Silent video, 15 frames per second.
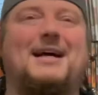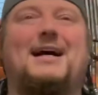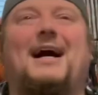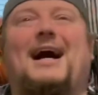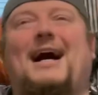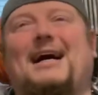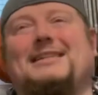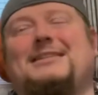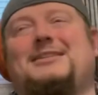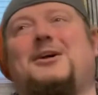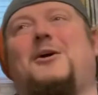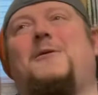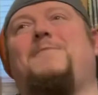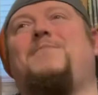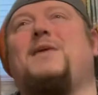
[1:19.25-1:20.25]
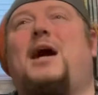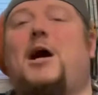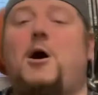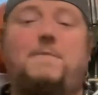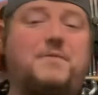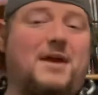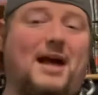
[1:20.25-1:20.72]
Uh, so I
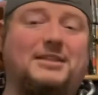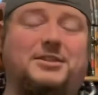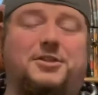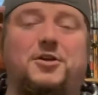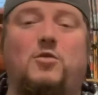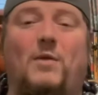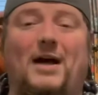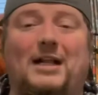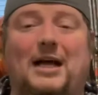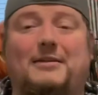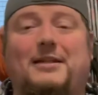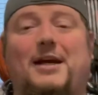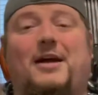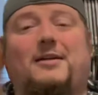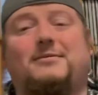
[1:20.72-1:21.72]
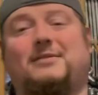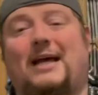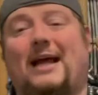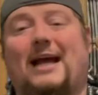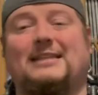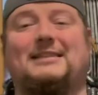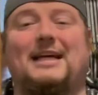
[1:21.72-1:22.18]
hope you guys are doing well out there.
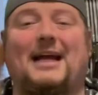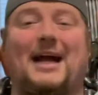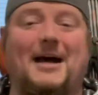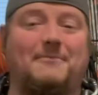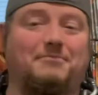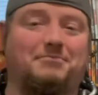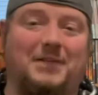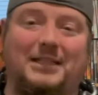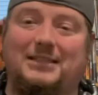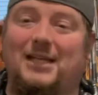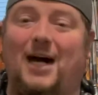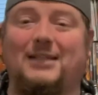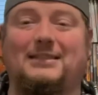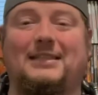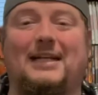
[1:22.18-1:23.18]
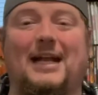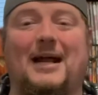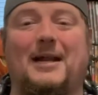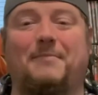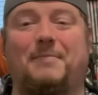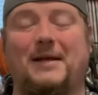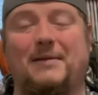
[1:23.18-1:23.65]
Like I said, I'm exhausted
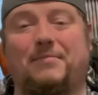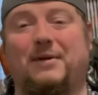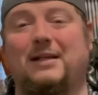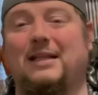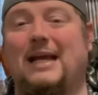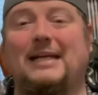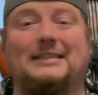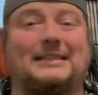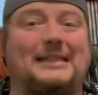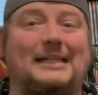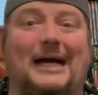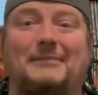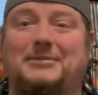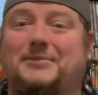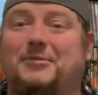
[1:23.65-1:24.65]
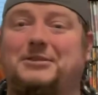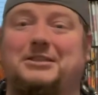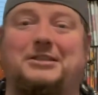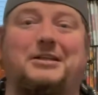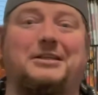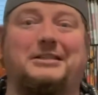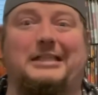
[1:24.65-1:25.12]
and being pretty lazy. I'm supposed to
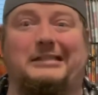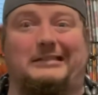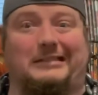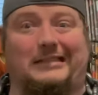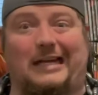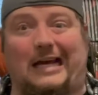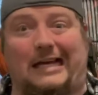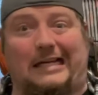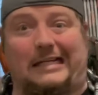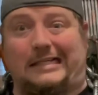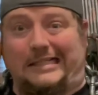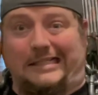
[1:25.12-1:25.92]
cook dinner tonight.